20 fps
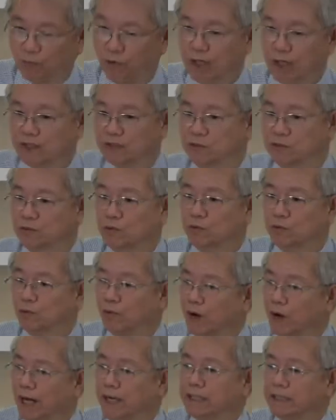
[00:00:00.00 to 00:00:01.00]
one
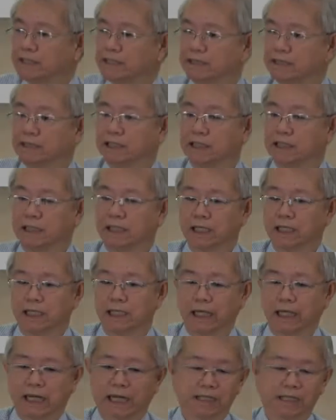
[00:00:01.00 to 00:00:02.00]
wise,
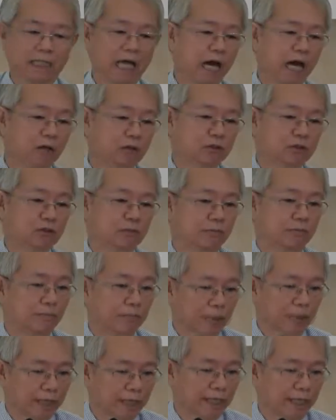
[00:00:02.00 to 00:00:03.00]
and how to
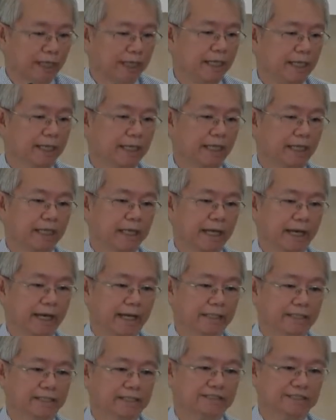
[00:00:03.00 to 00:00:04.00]
pray
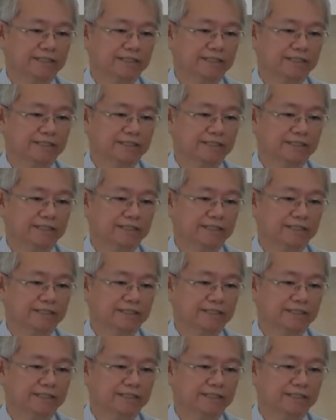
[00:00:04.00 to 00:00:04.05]
and